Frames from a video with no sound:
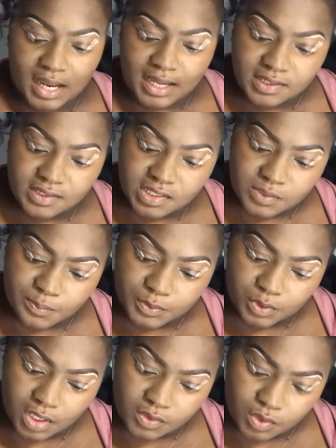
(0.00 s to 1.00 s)
it has this
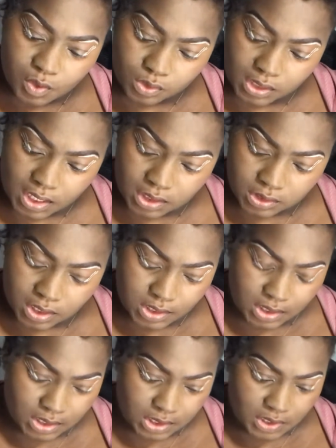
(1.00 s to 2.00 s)
blue called Gola in
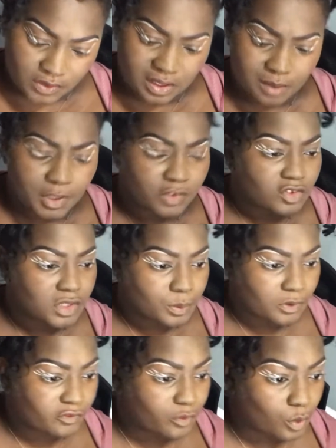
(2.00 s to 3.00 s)
it. I think I mentioned this
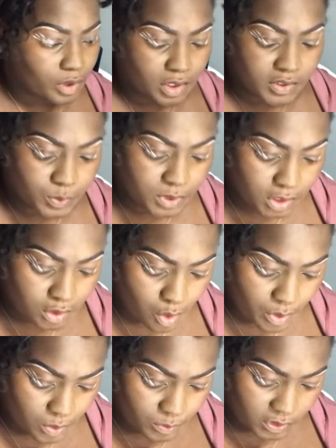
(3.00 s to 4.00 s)
before. So we're going to
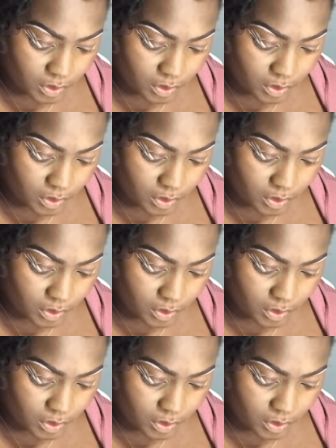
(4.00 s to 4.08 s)
go in with